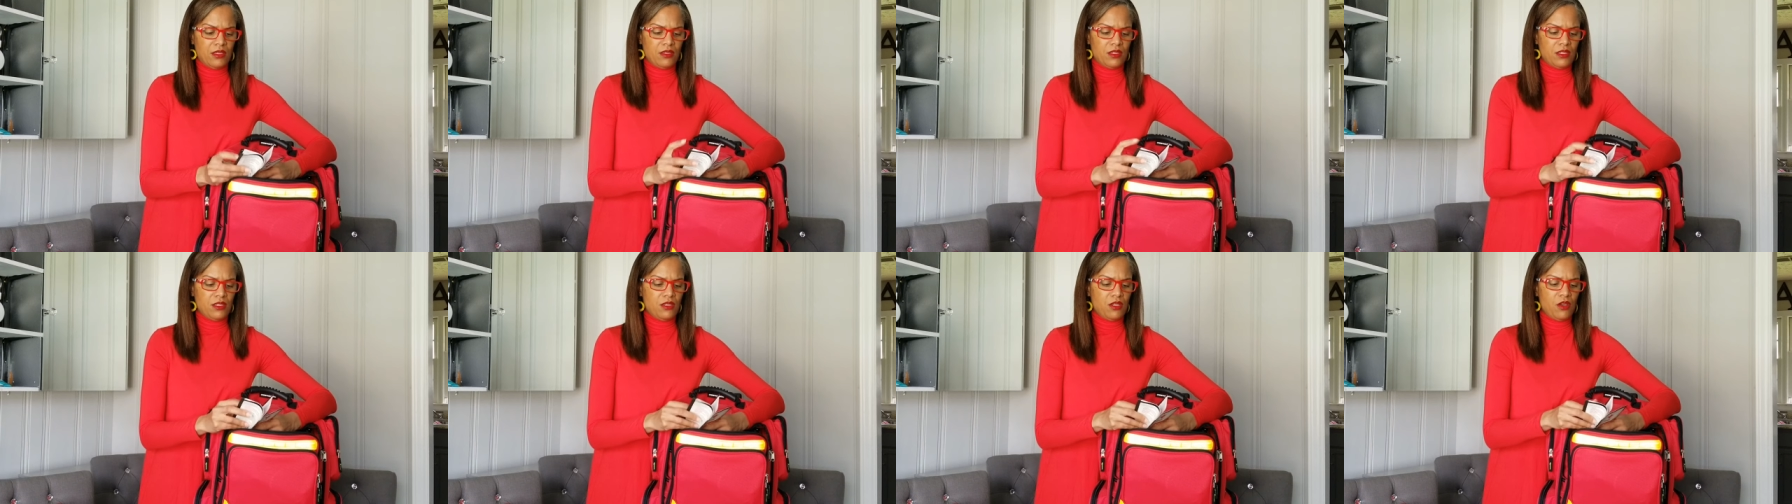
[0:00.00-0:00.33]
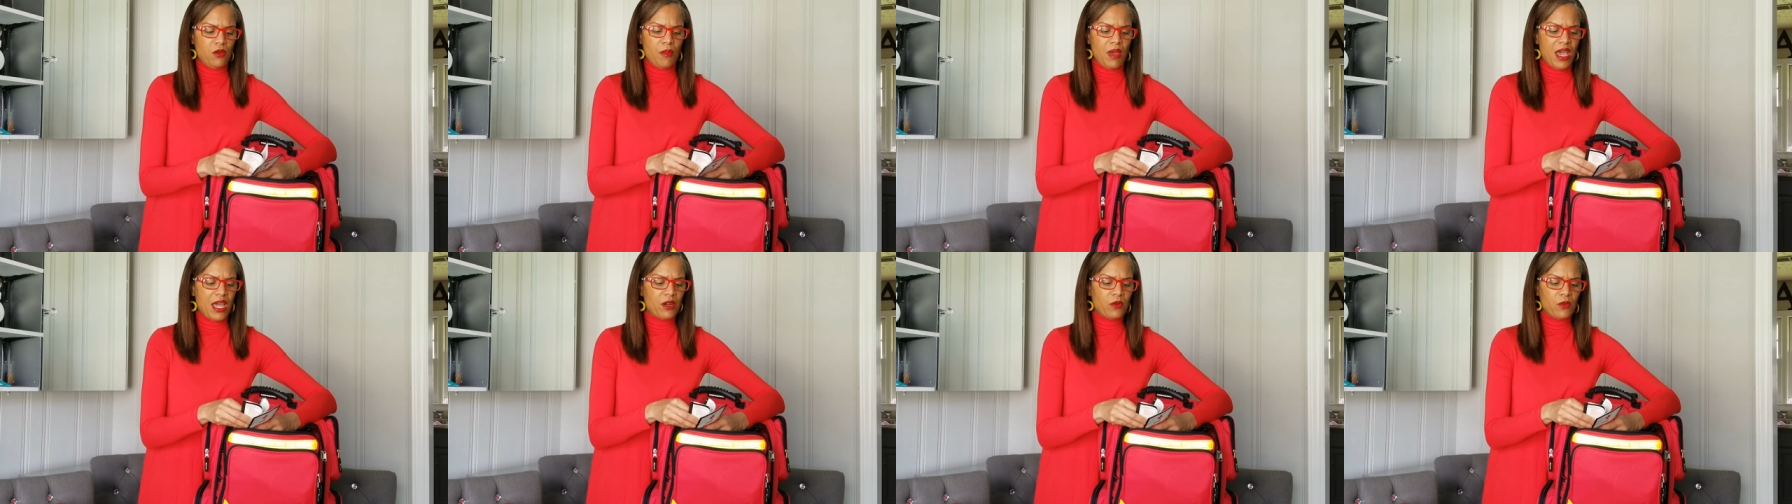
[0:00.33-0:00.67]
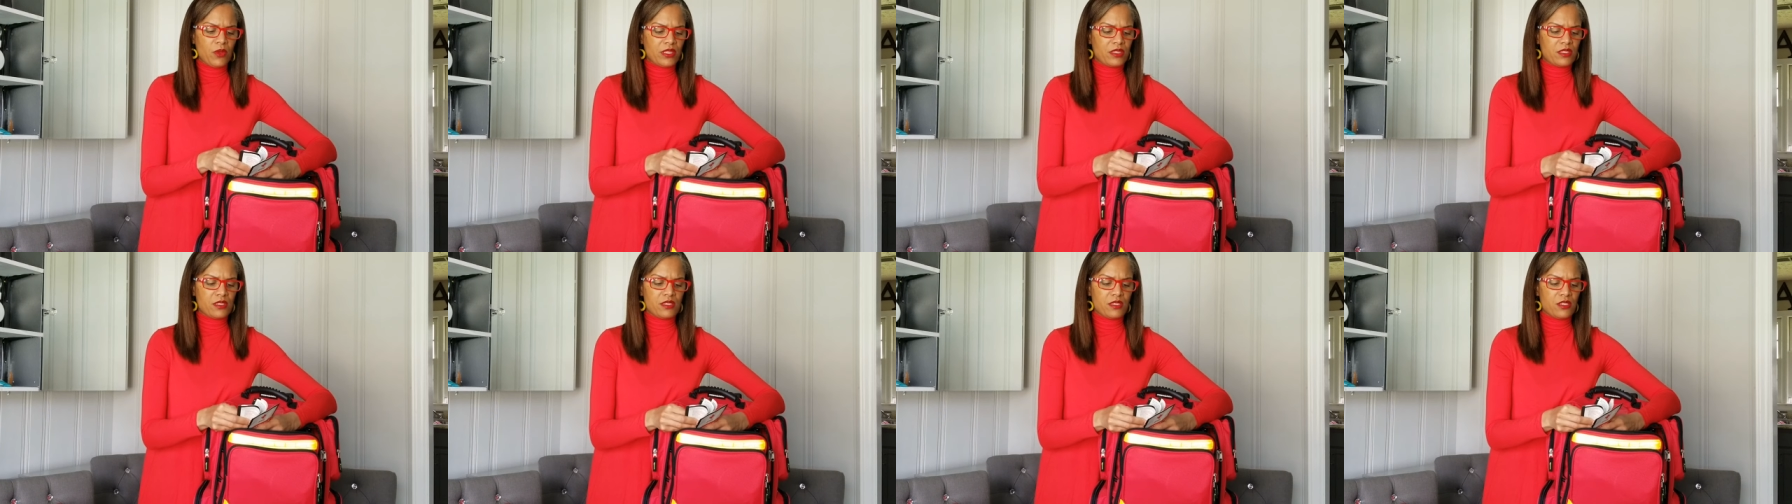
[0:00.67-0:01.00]
No matter what
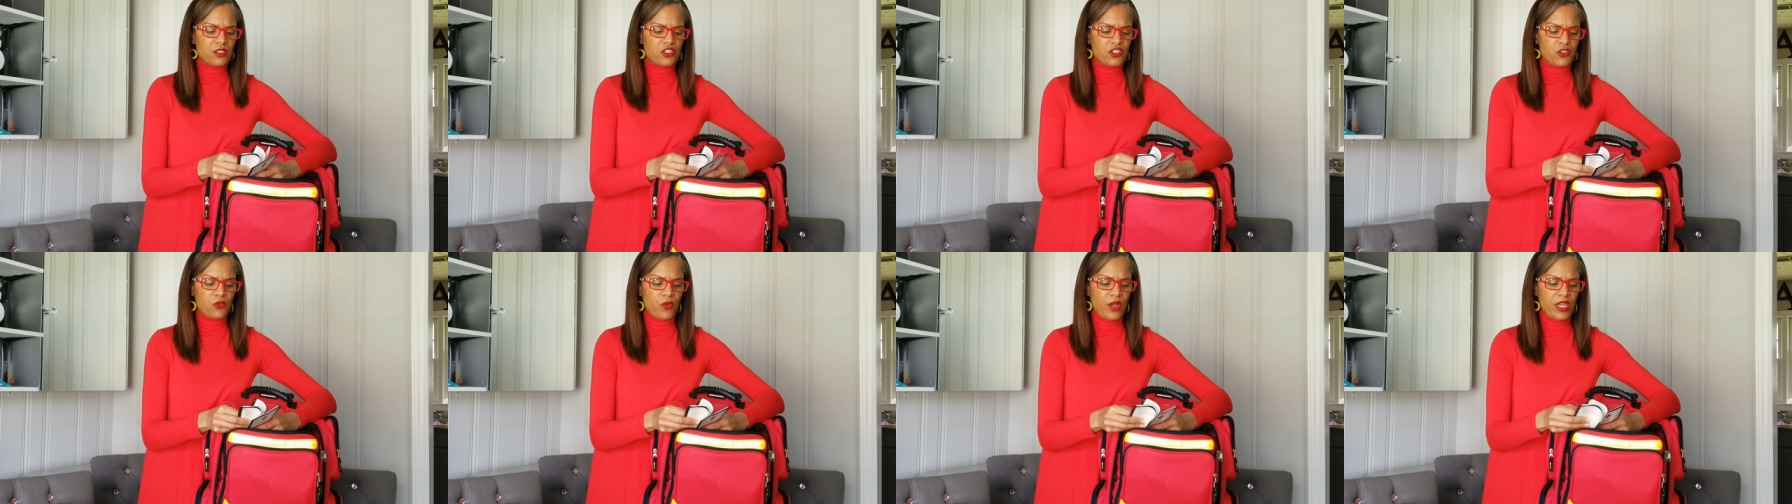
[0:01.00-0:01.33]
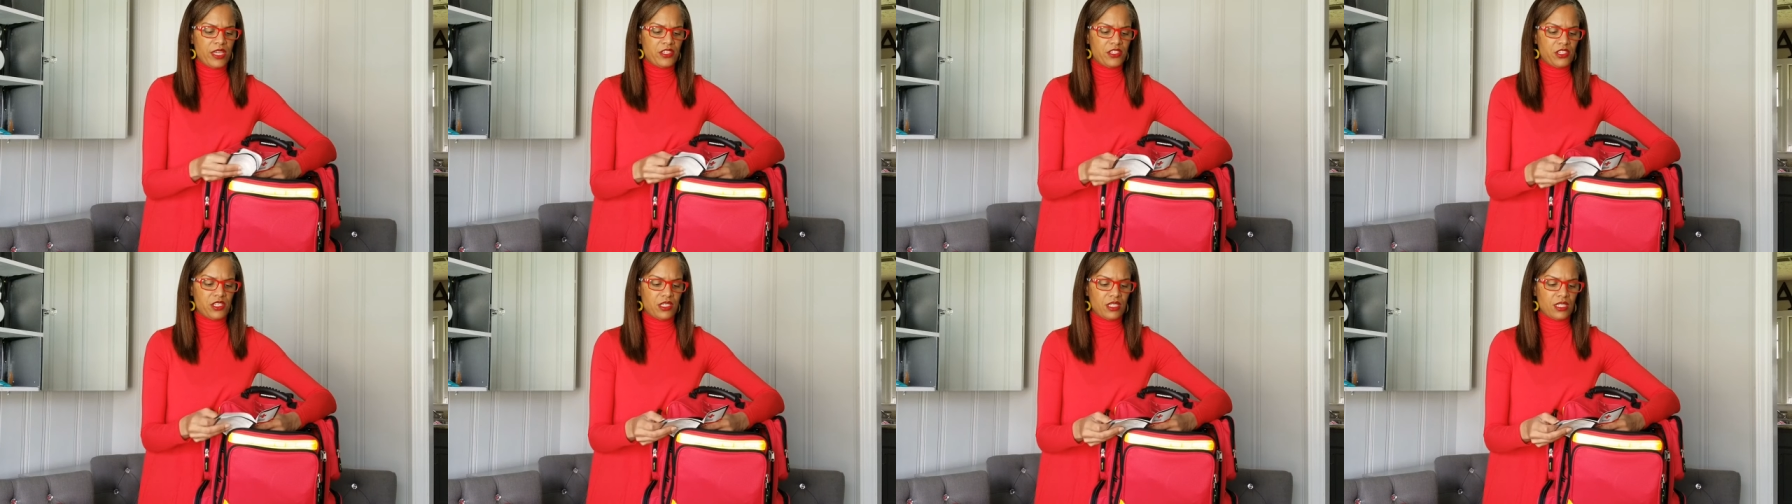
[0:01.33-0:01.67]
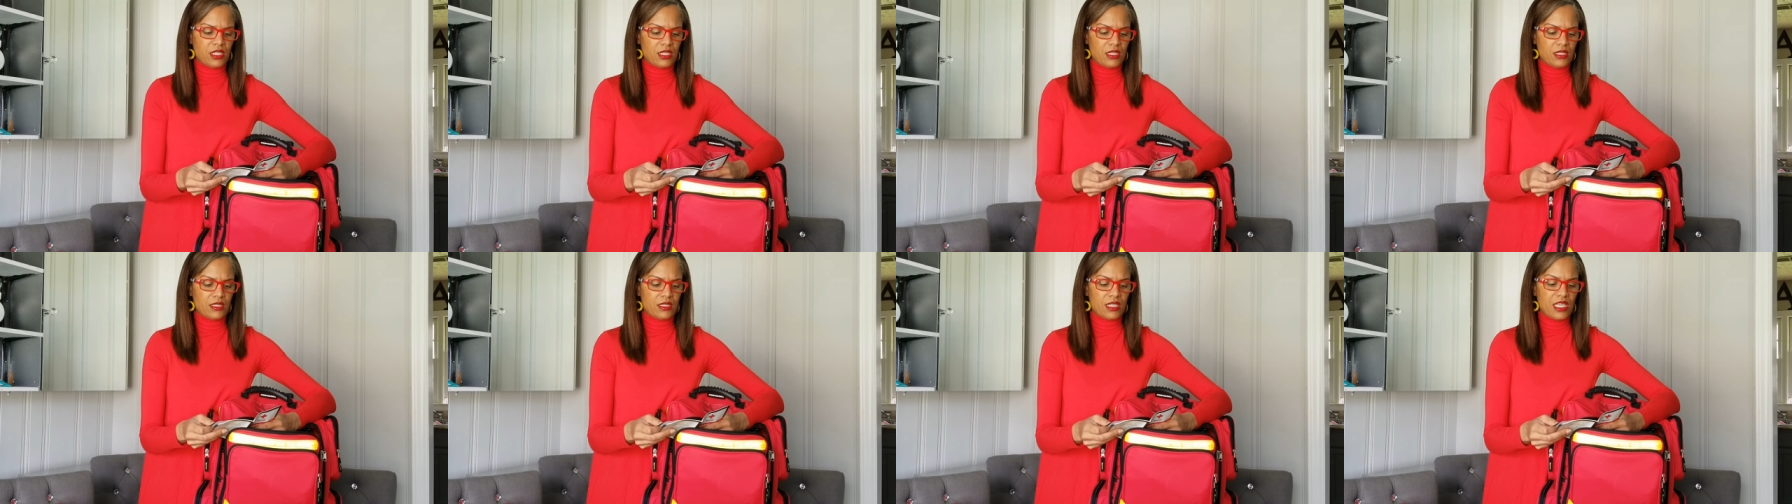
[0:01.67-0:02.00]
the situation
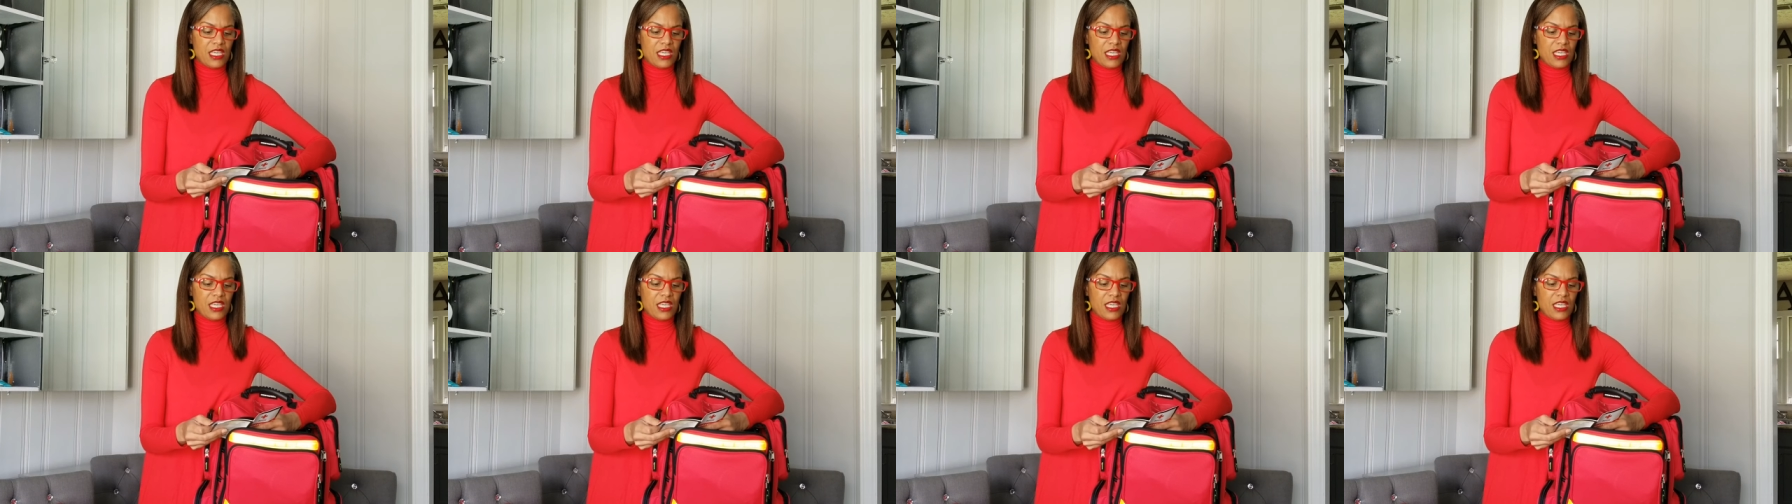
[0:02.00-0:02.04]
is,